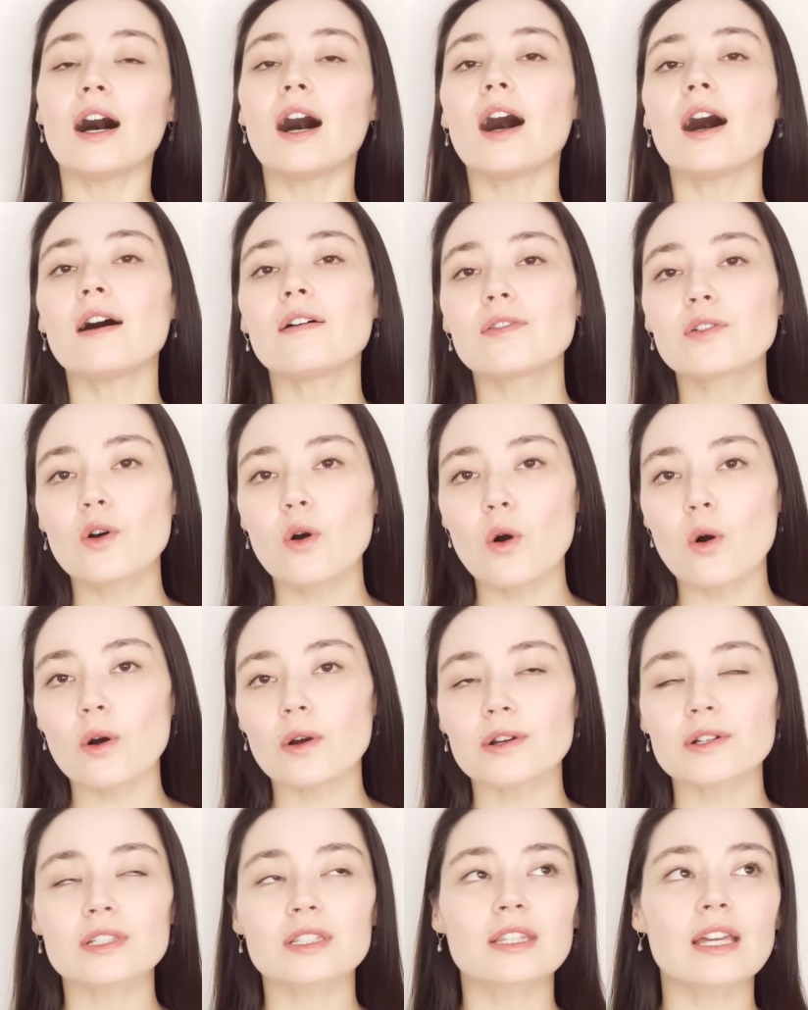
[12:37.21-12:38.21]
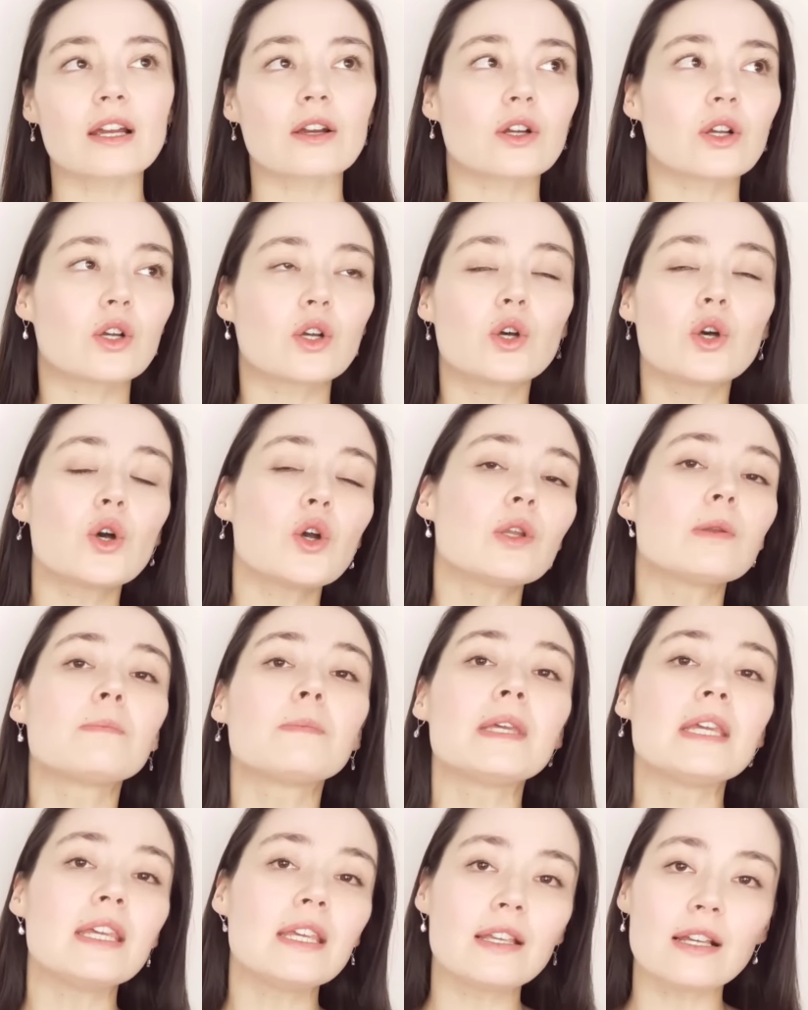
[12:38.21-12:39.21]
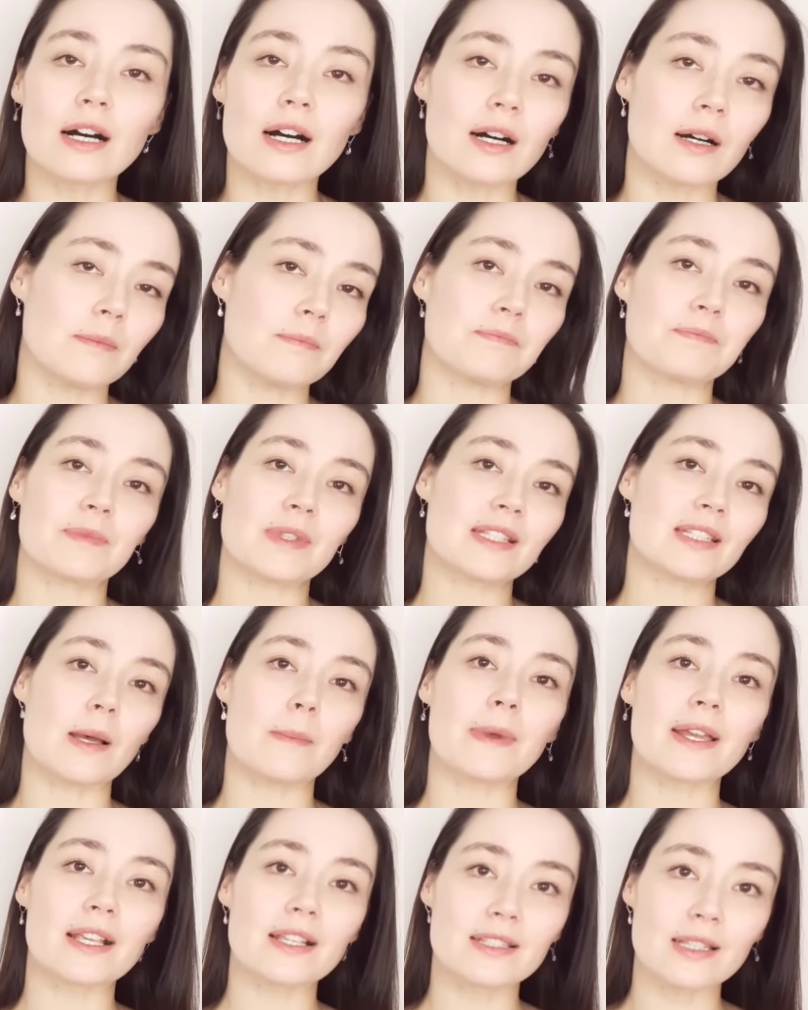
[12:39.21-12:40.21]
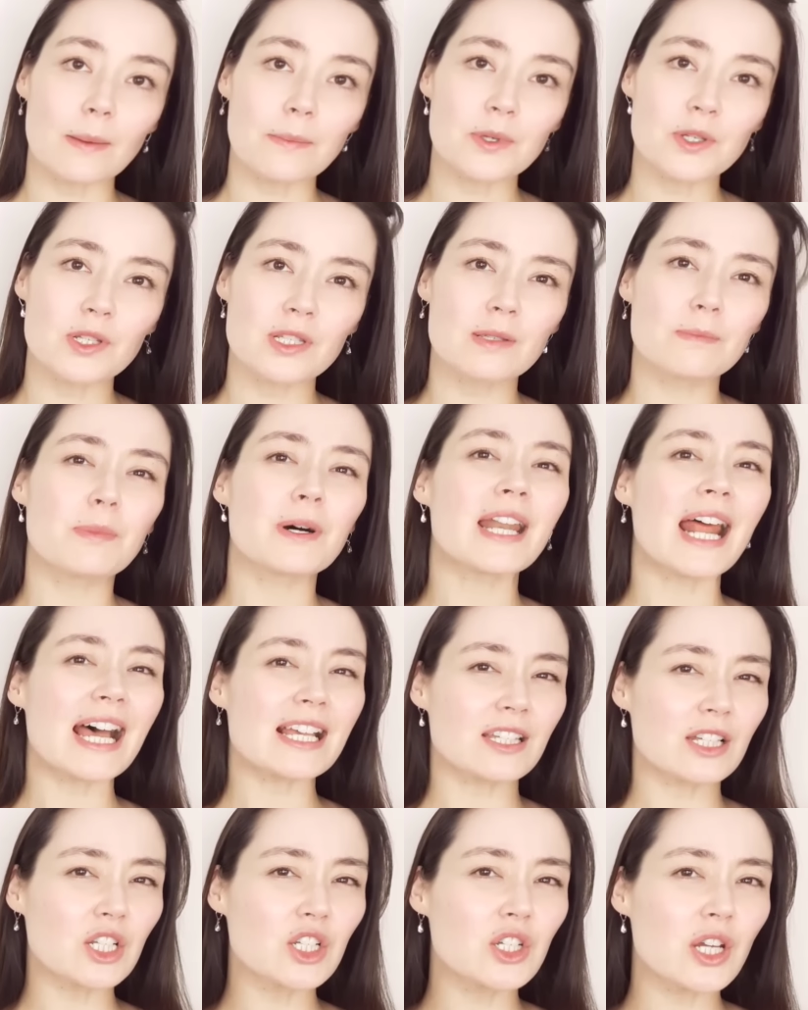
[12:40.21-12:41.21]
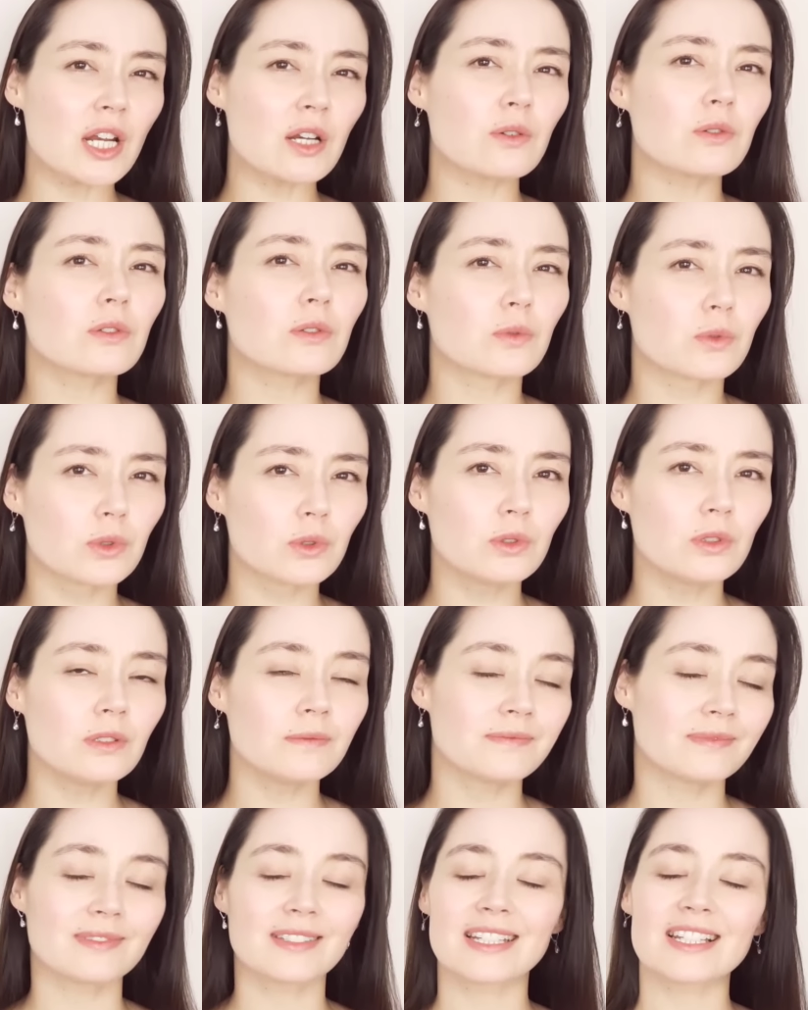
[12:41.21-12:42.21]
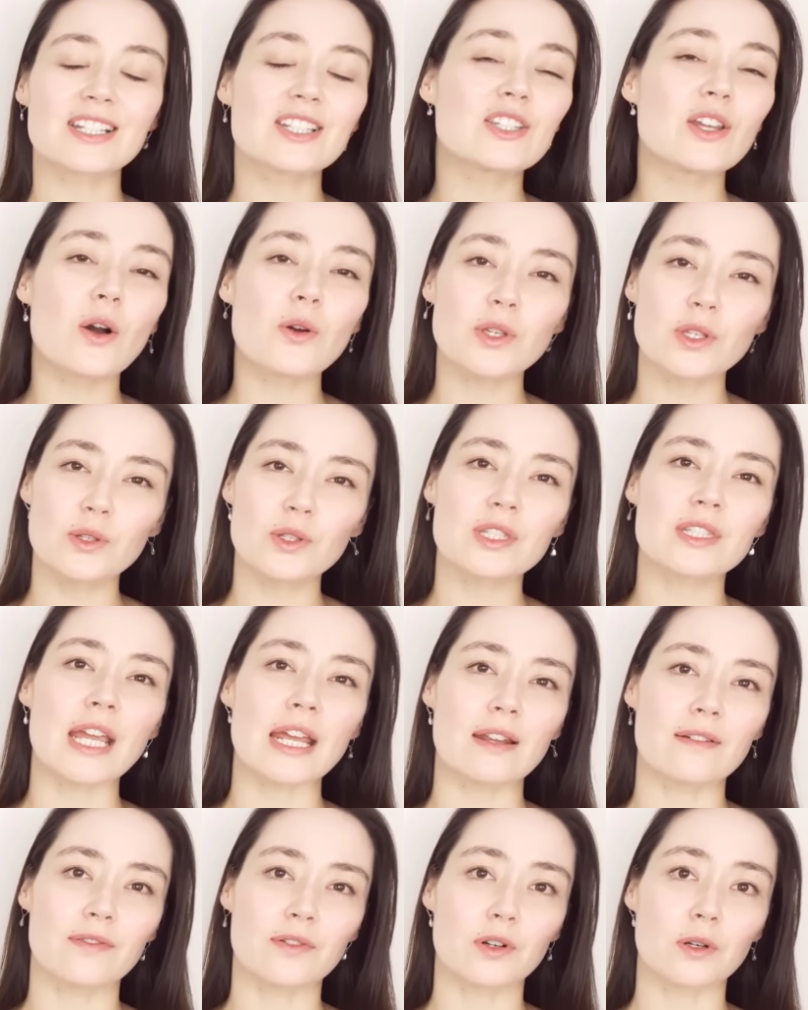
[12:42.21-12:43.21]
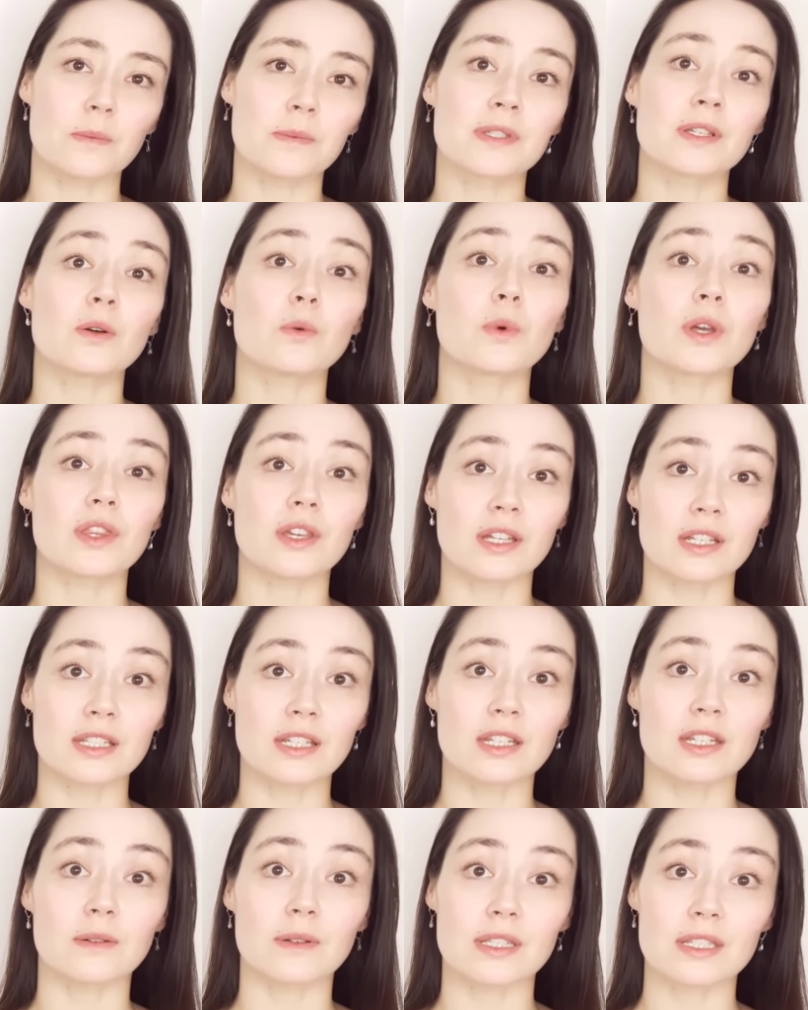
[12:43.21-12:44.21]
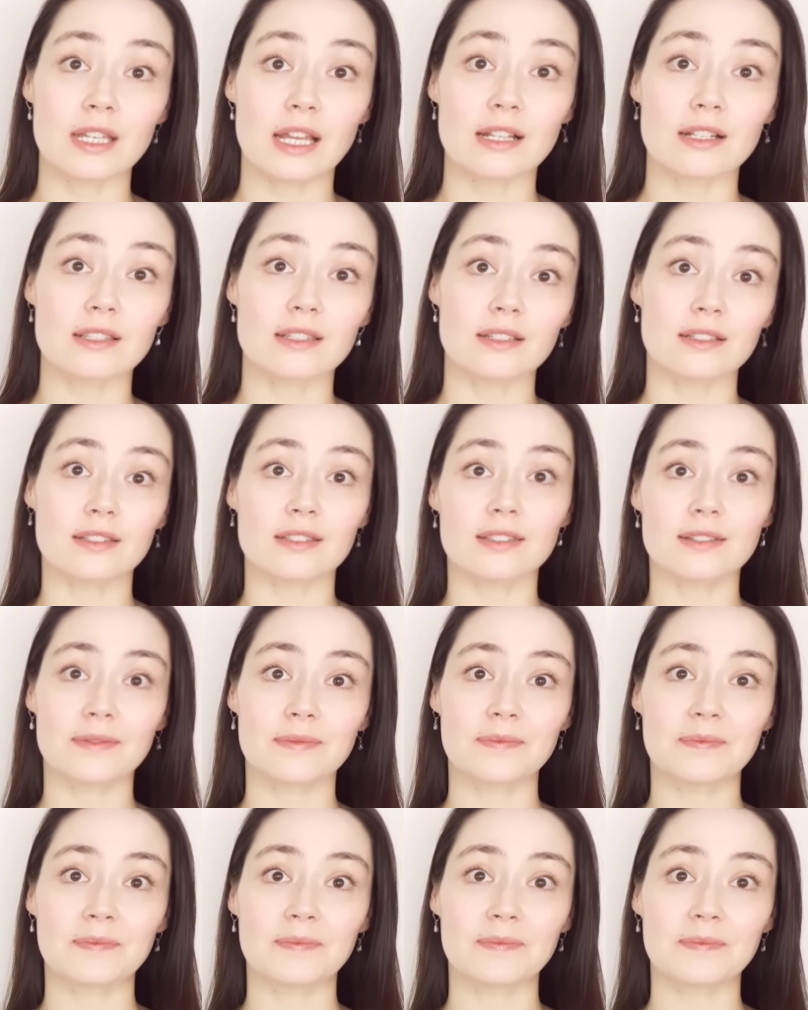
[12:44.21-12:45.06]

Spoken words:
Of course, there could be some exceptions, but as a general rule, don't use stative verbs with continuous tenses.